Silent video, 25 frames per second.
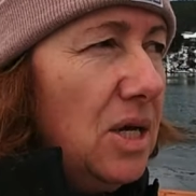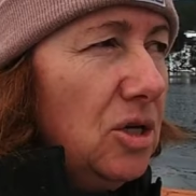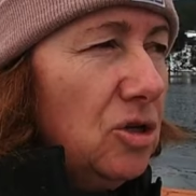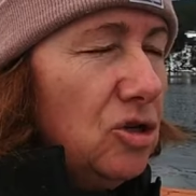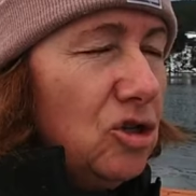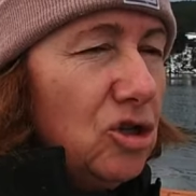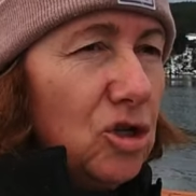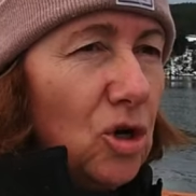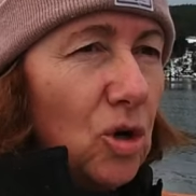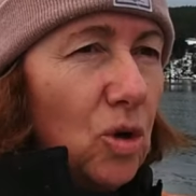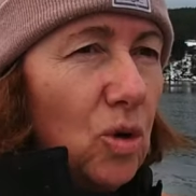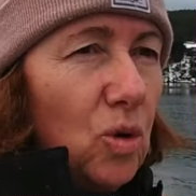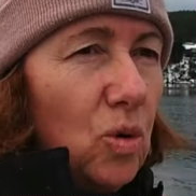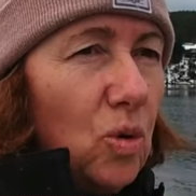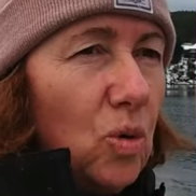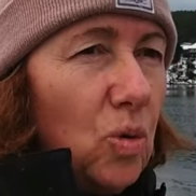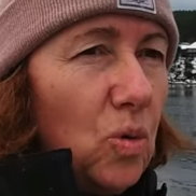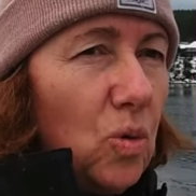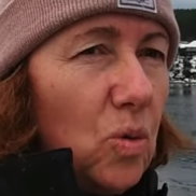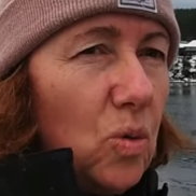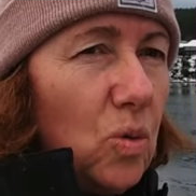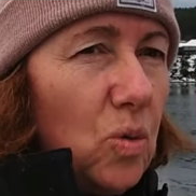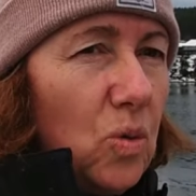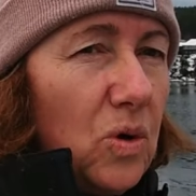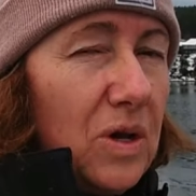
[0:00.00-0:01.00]
So
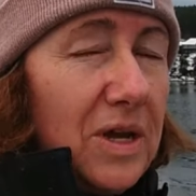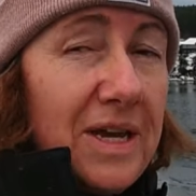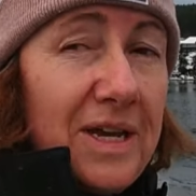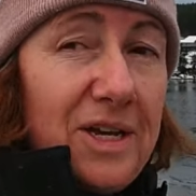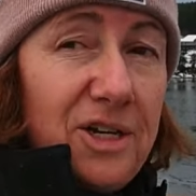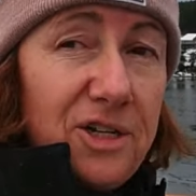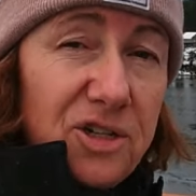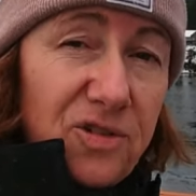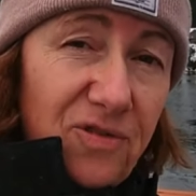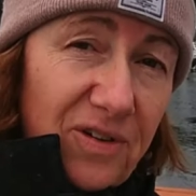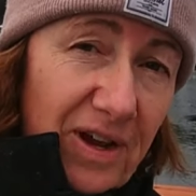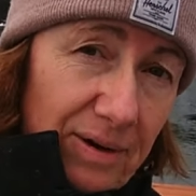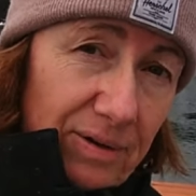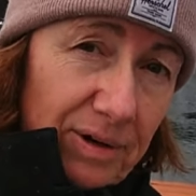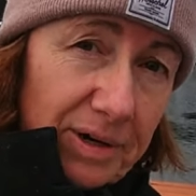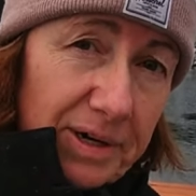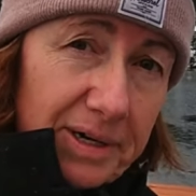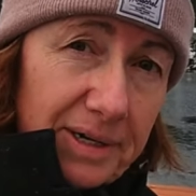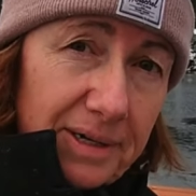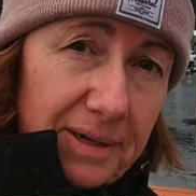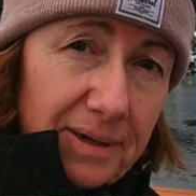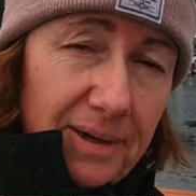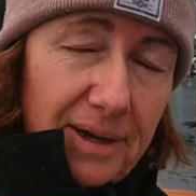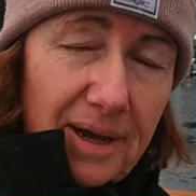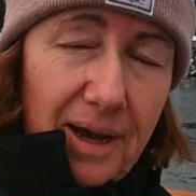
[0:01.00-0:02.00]
he just found
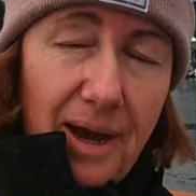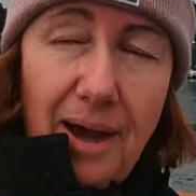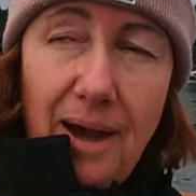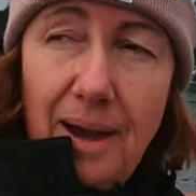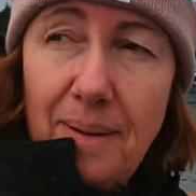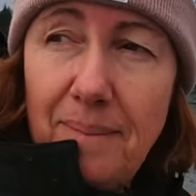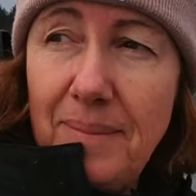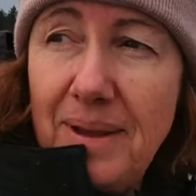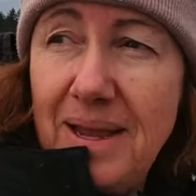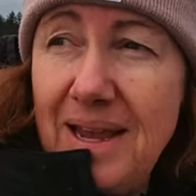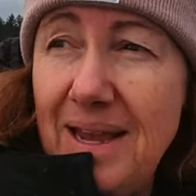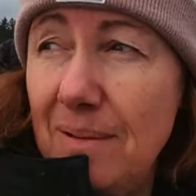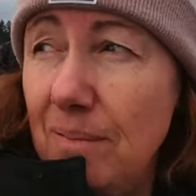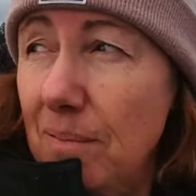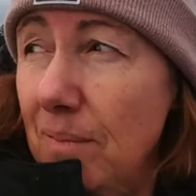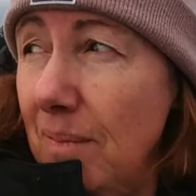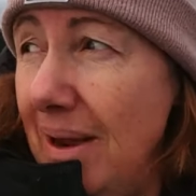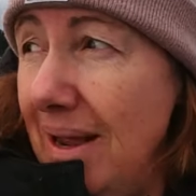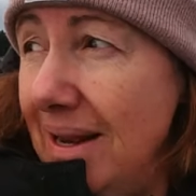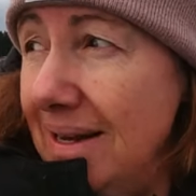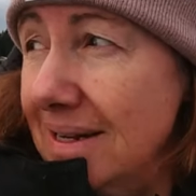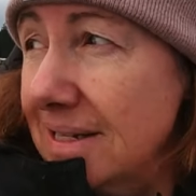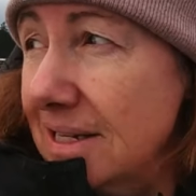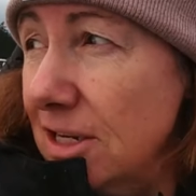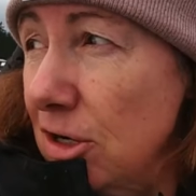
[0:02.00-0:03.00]
it. Um, it
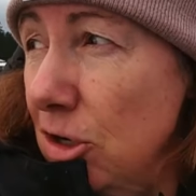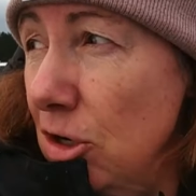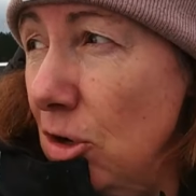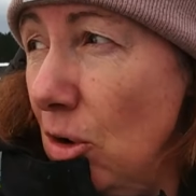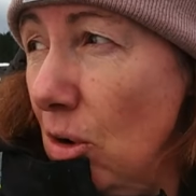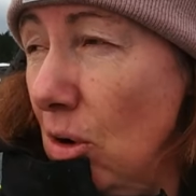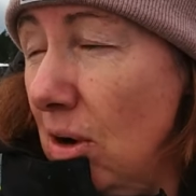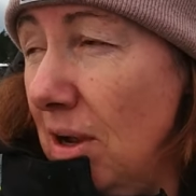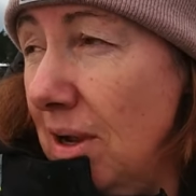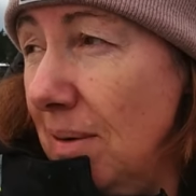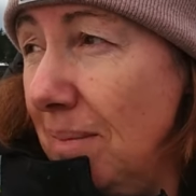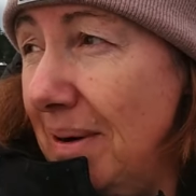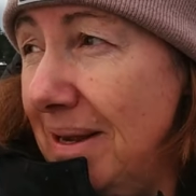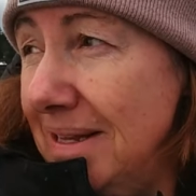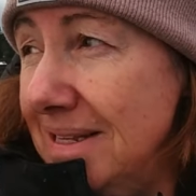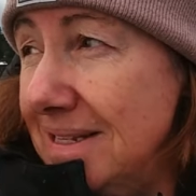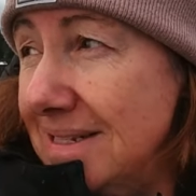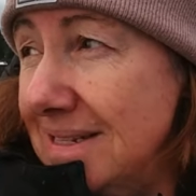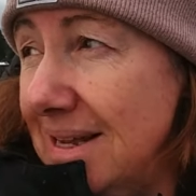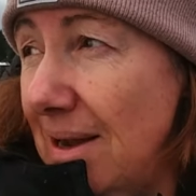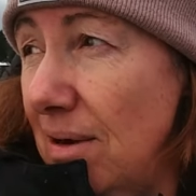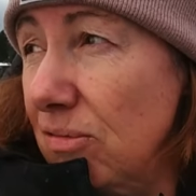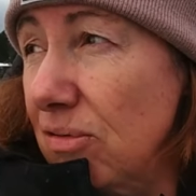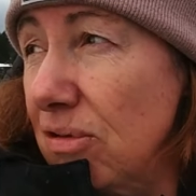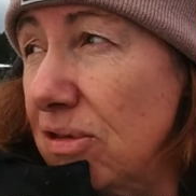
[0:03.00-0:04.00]
went no it went
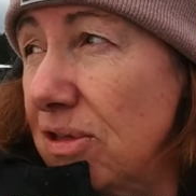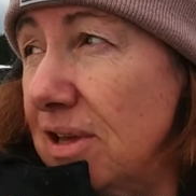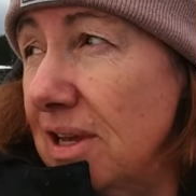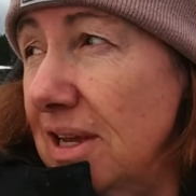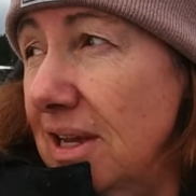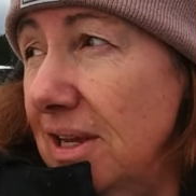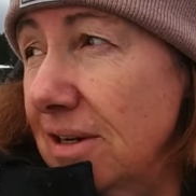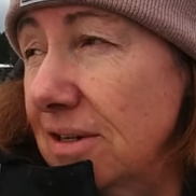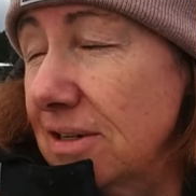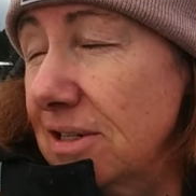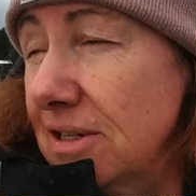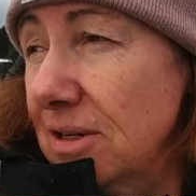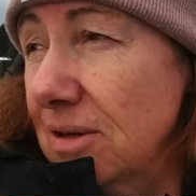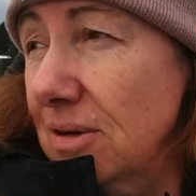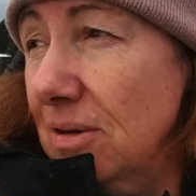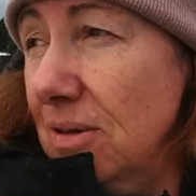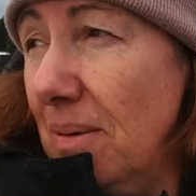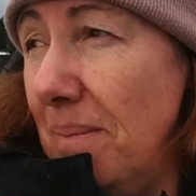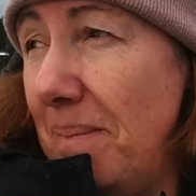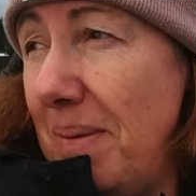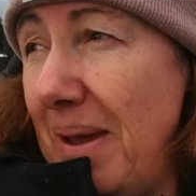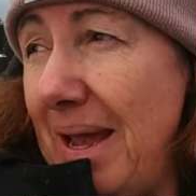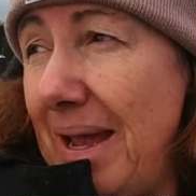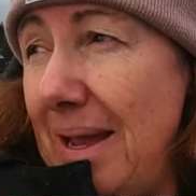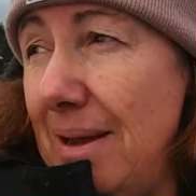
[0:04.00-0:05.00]
south into
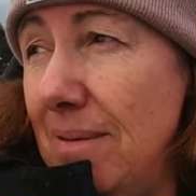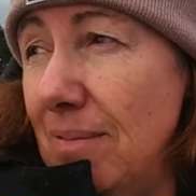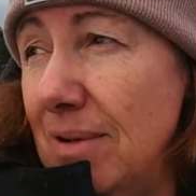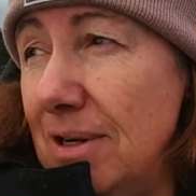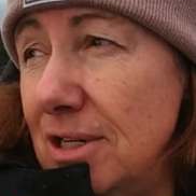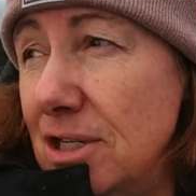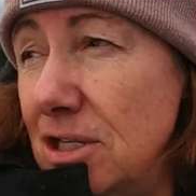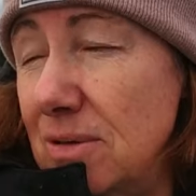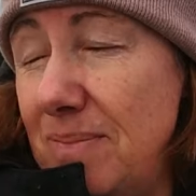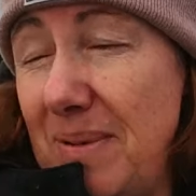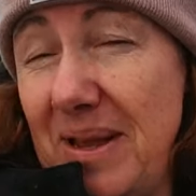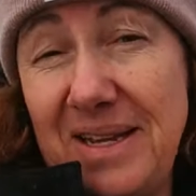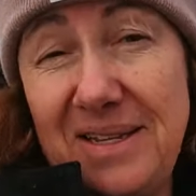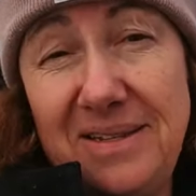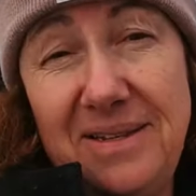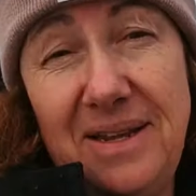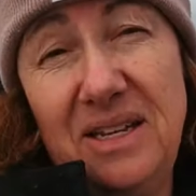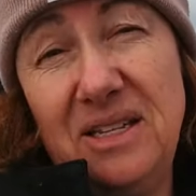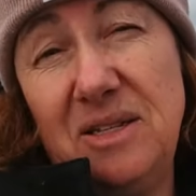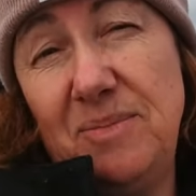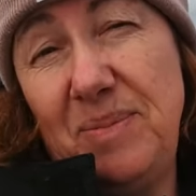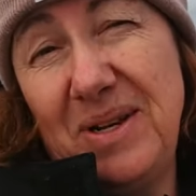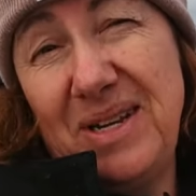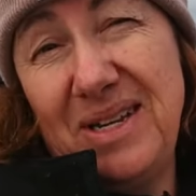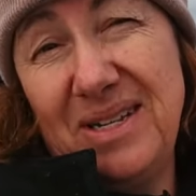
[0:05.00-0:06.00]
the bay, which makes
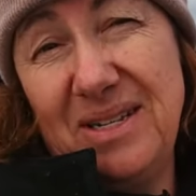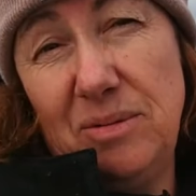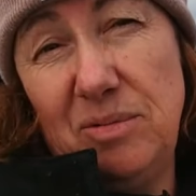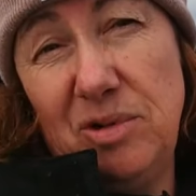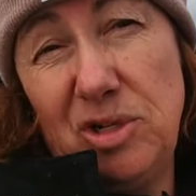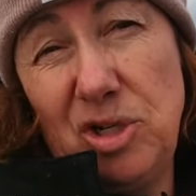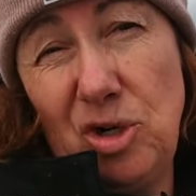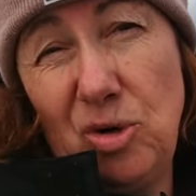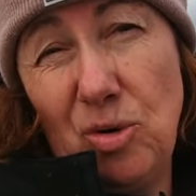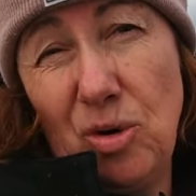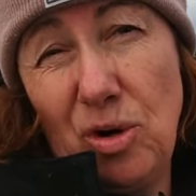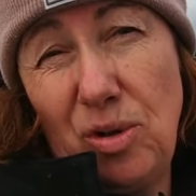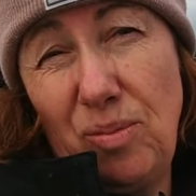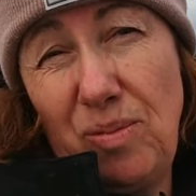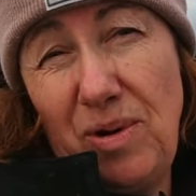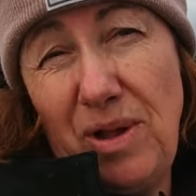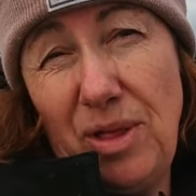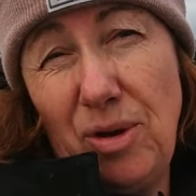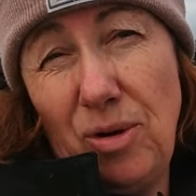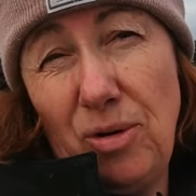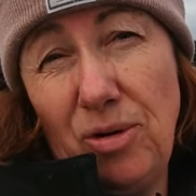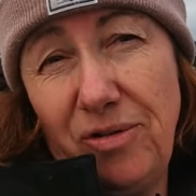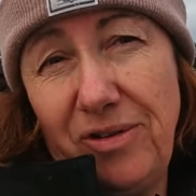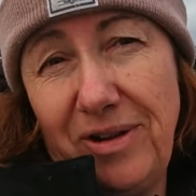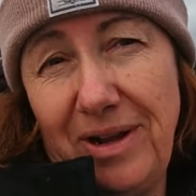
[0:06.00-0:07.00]
sense because it was a north
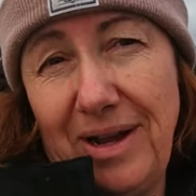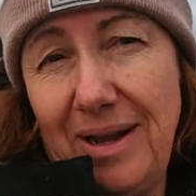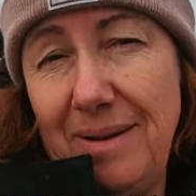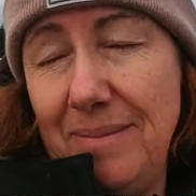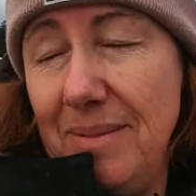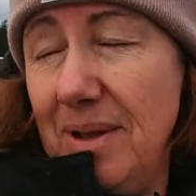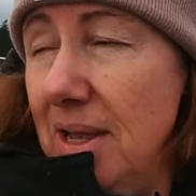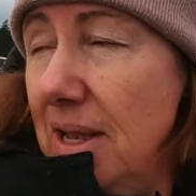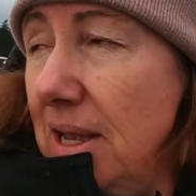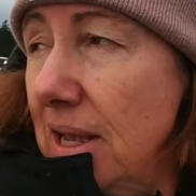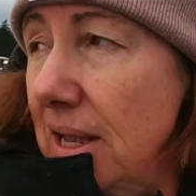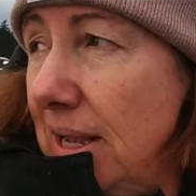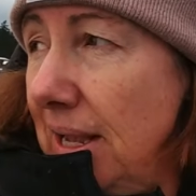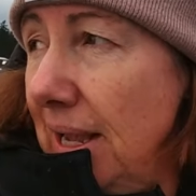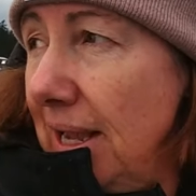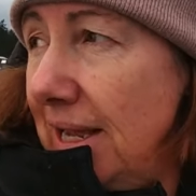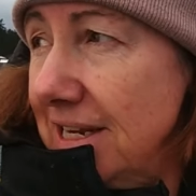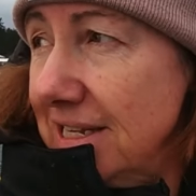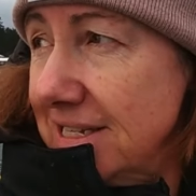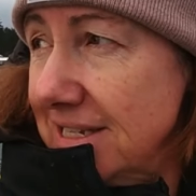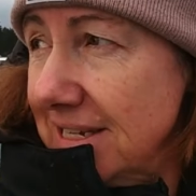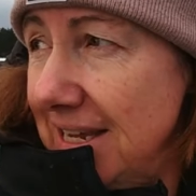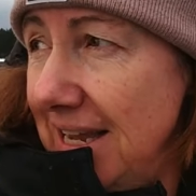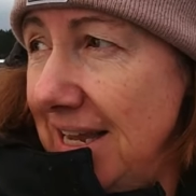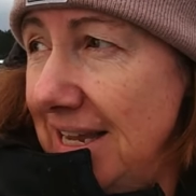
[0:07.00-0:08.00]
wind the whole time. And
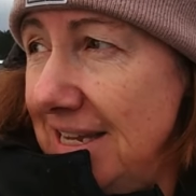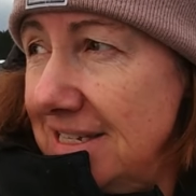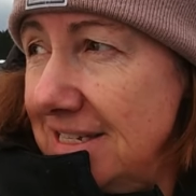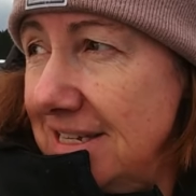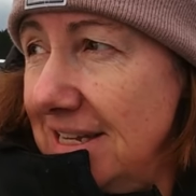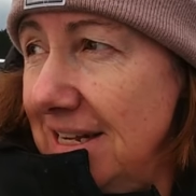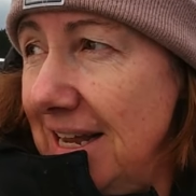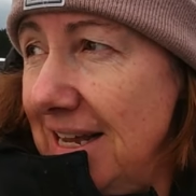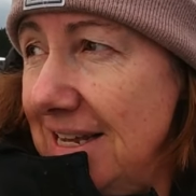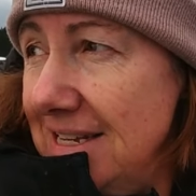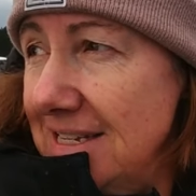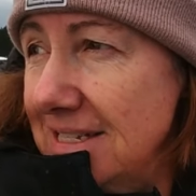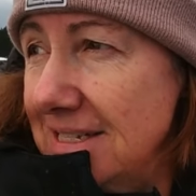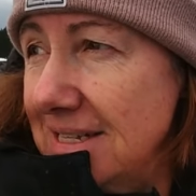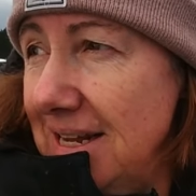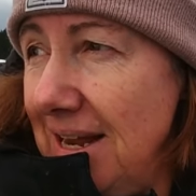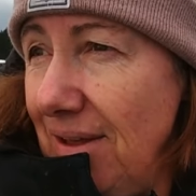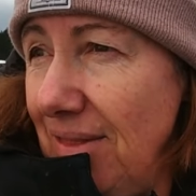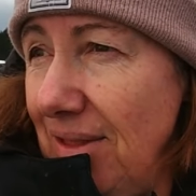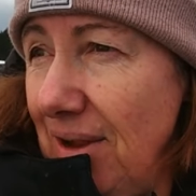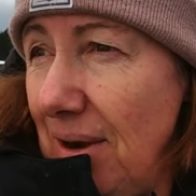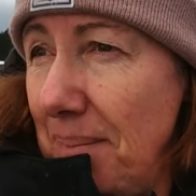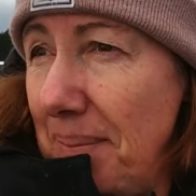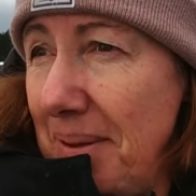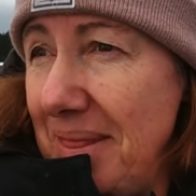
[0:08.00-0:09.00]
it's encased in ice
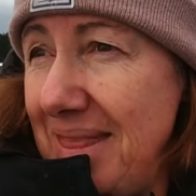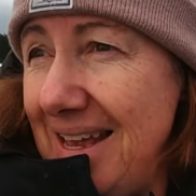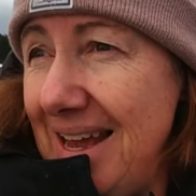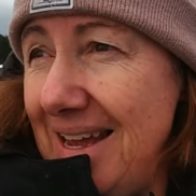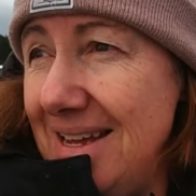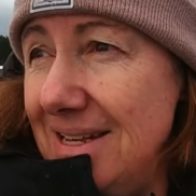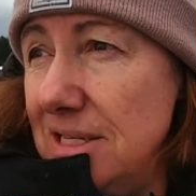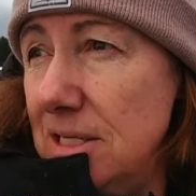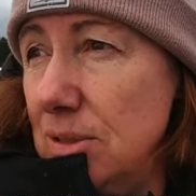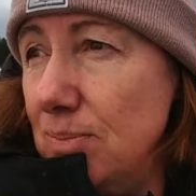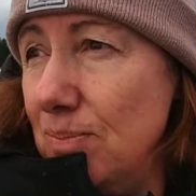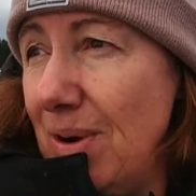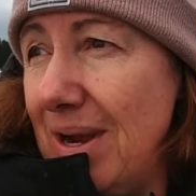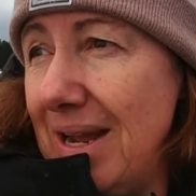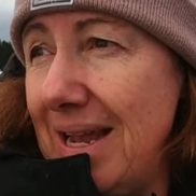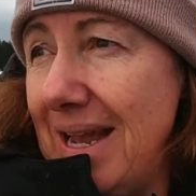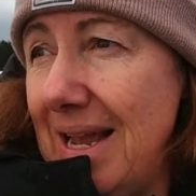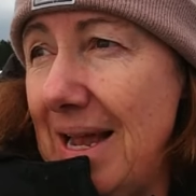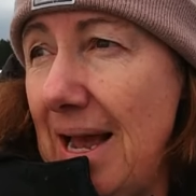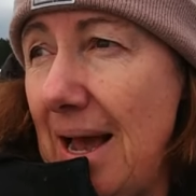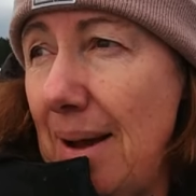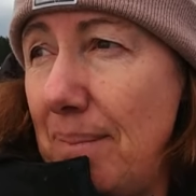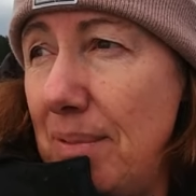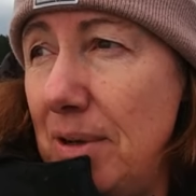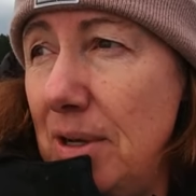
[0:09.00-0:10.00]
down there, but the ice is
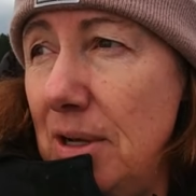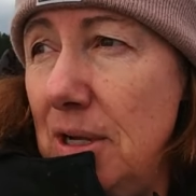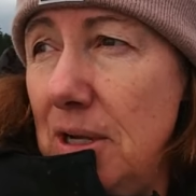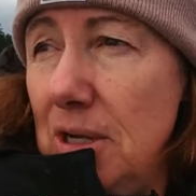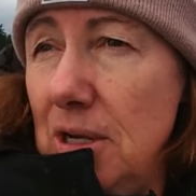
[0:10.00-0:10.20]
breaking up.